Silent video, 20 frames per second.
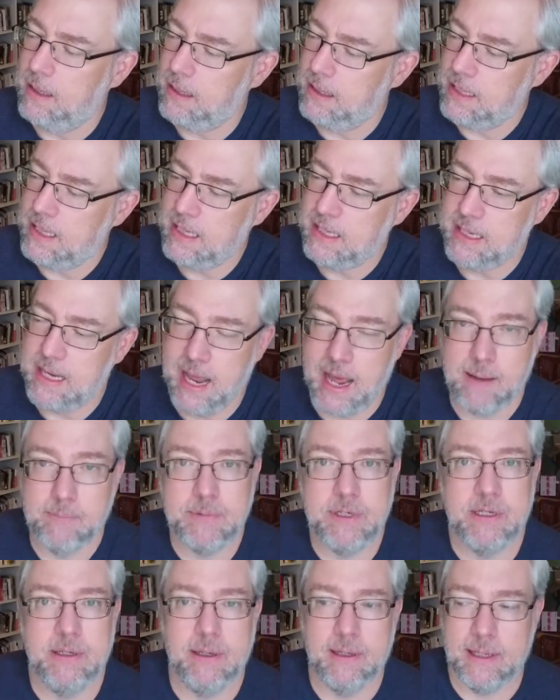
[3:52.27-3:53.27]

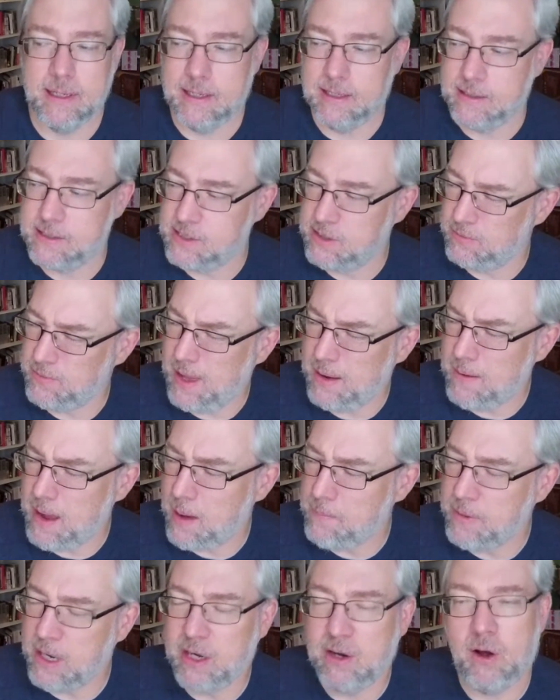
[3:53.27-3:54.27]
Kidnapped. I'm
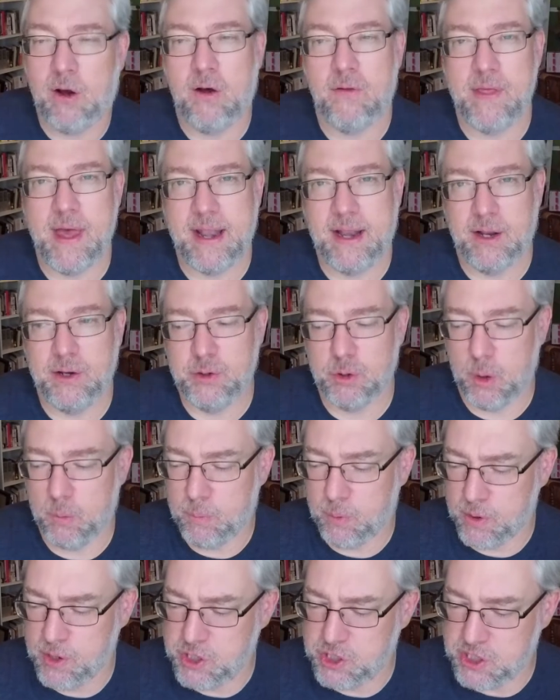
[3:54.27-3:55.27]
going to call that
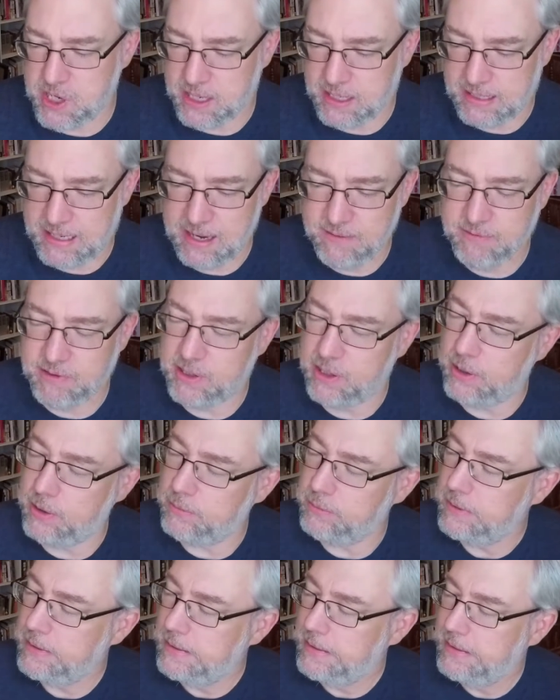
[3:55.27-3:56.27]
underappreciated, even though